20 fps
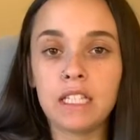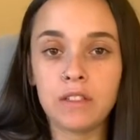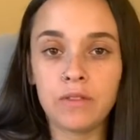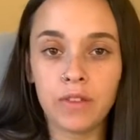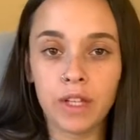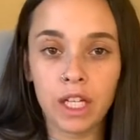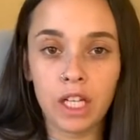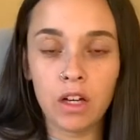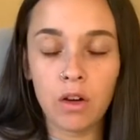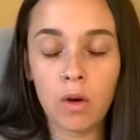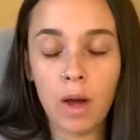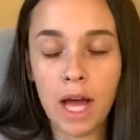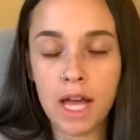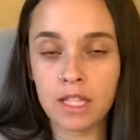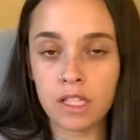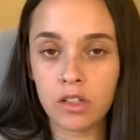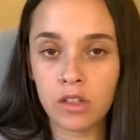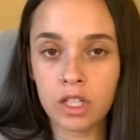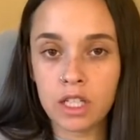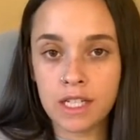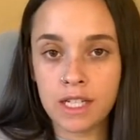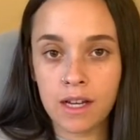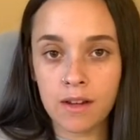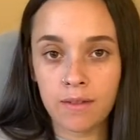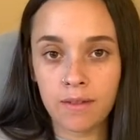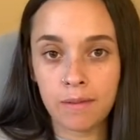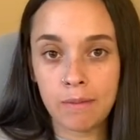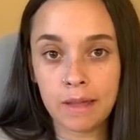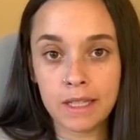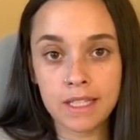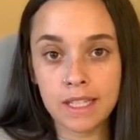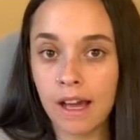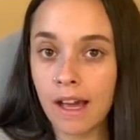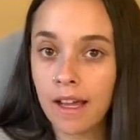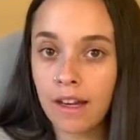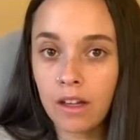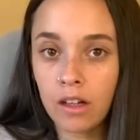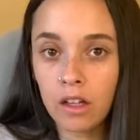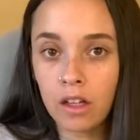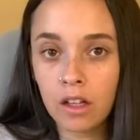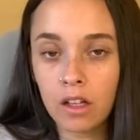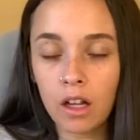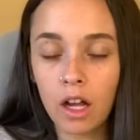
video, as you can tell from the title,